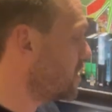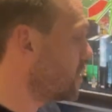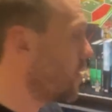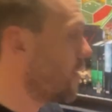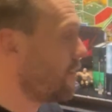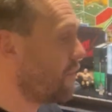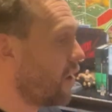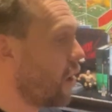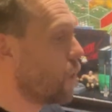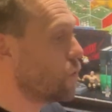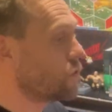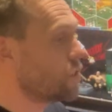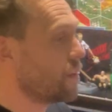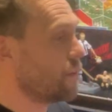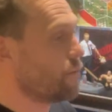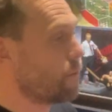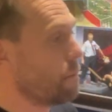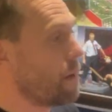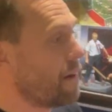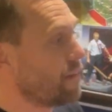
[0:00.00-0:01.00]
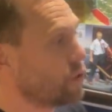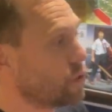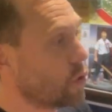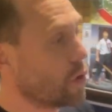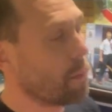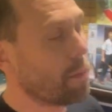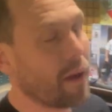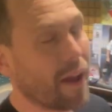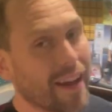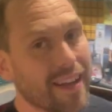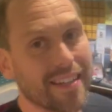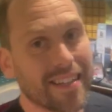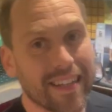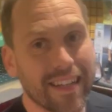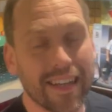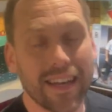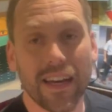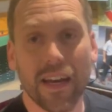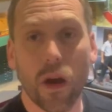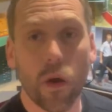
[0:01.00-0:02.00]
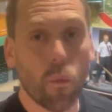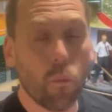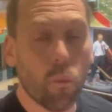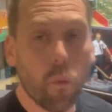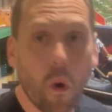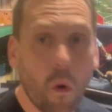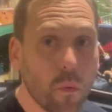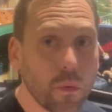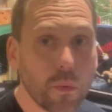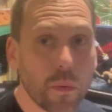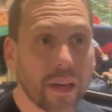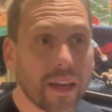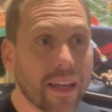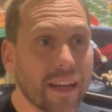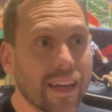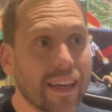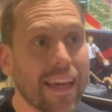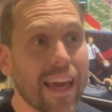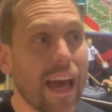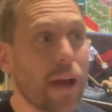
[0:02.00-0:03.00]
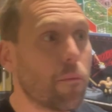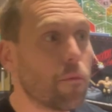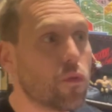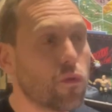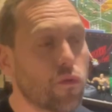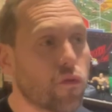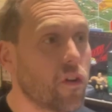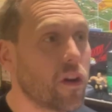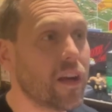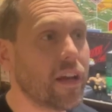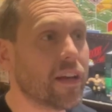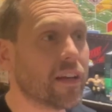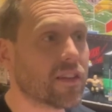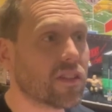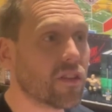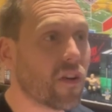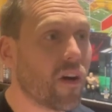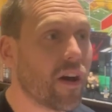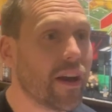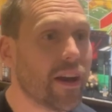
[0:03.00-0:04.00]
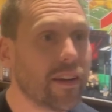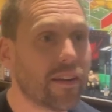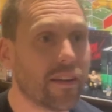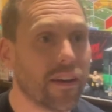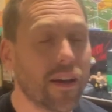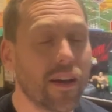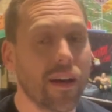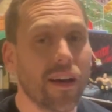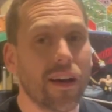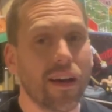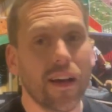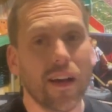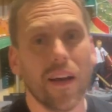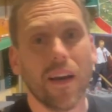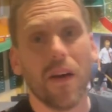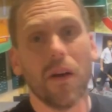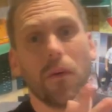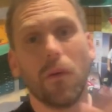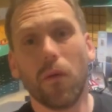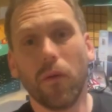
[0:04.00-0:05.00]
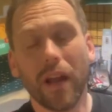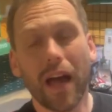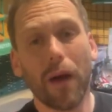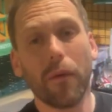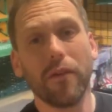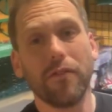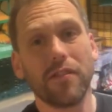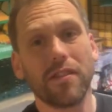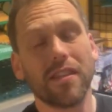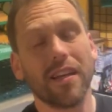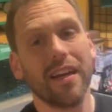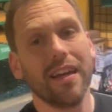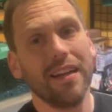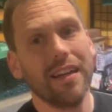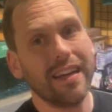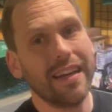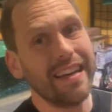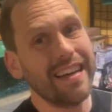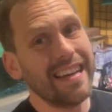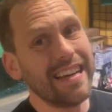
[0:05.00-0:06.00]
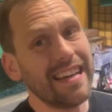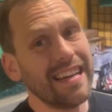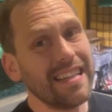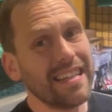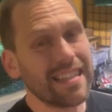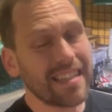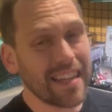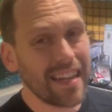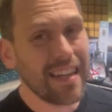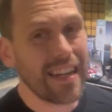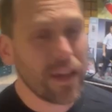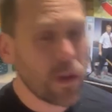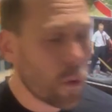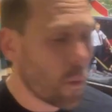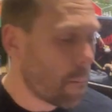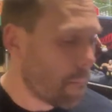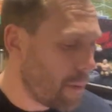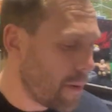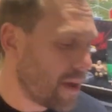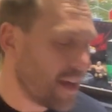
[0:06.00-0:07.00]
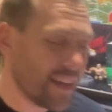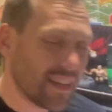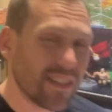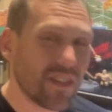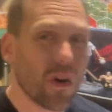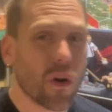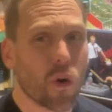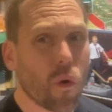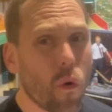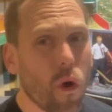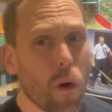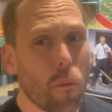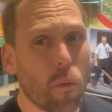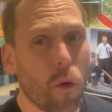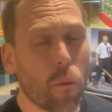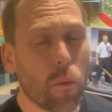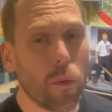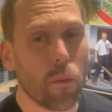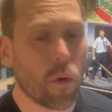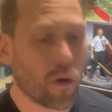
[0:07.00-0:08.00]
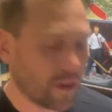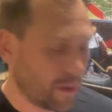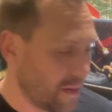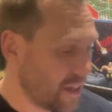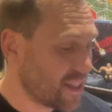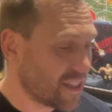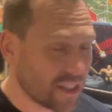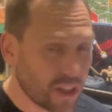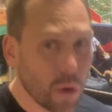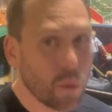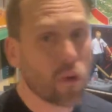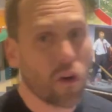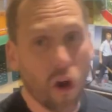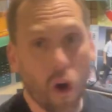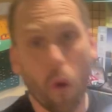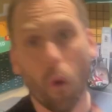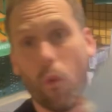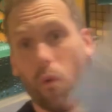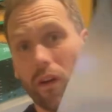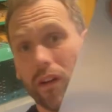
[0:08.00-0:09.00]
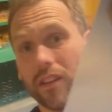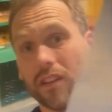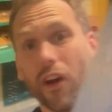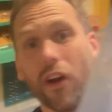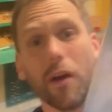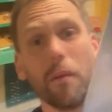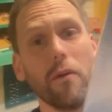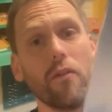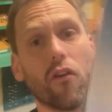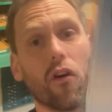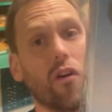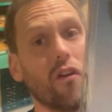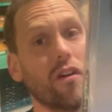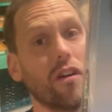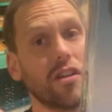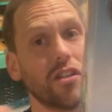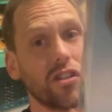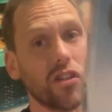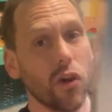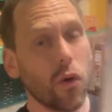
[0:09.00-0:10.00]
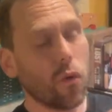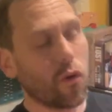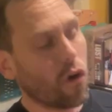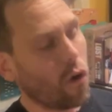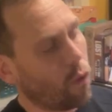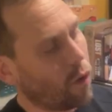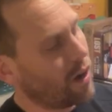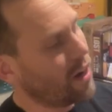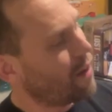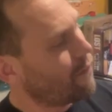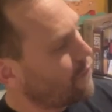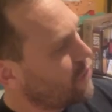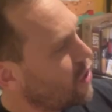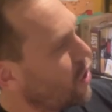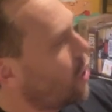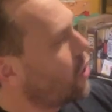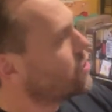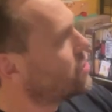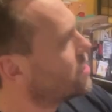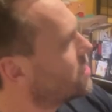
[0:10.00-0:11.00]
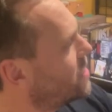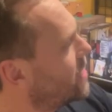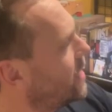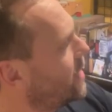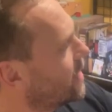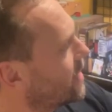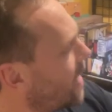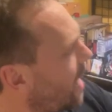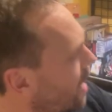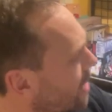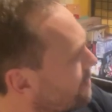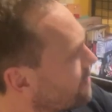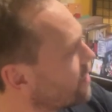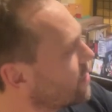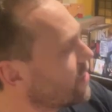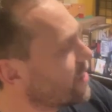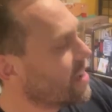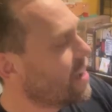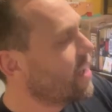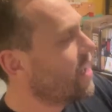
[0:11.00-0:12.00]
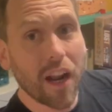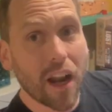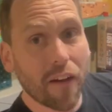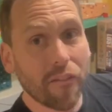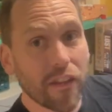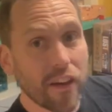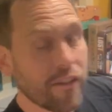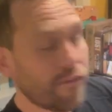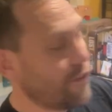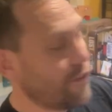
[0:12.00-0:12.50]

it's going to have loads of different Maradona players in it. What was we going to get? We were really excited. Well, now we've seen it's a little bit, it's not quite what we want. It's still cool. Don't get me wrong, still cool. I love the Argentina colouring on it. I love the